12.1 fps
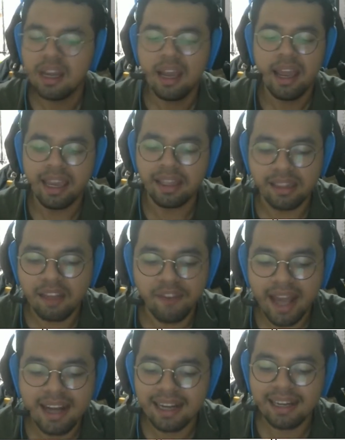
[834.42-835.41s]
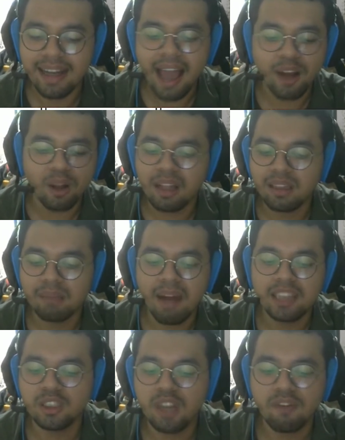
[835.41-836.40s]
in never-ending line along the
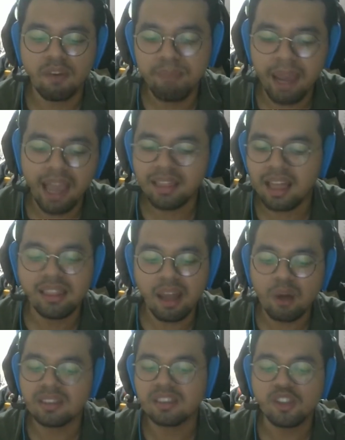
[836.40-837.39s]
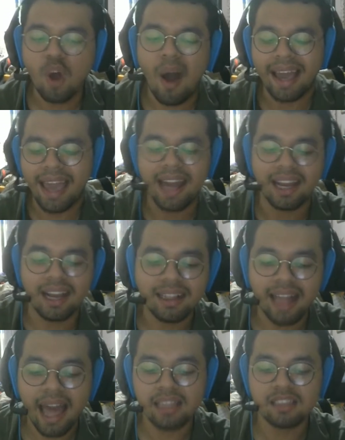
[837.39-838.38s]
margin of a bay. 10,000 saw I at a
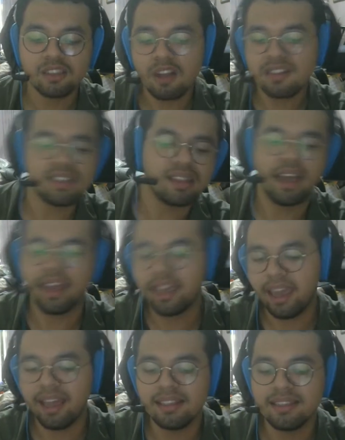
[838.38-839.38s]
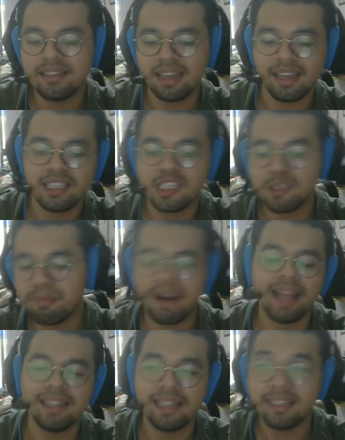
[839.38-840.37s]
glance, tossing their heads in
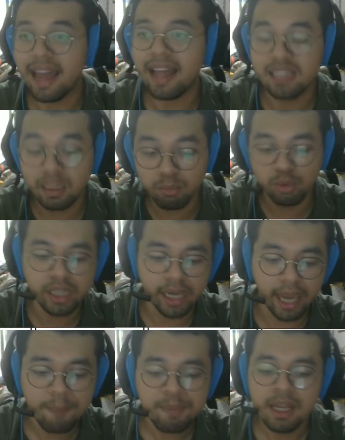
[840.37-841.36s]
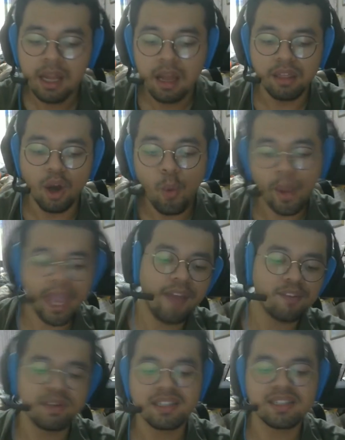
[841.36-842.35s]
sprightly dance. Ni bunga, The
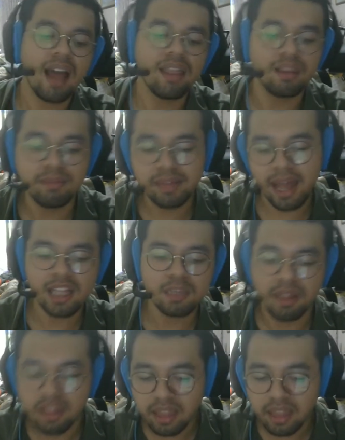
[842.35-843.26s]
waves beside them danced, but they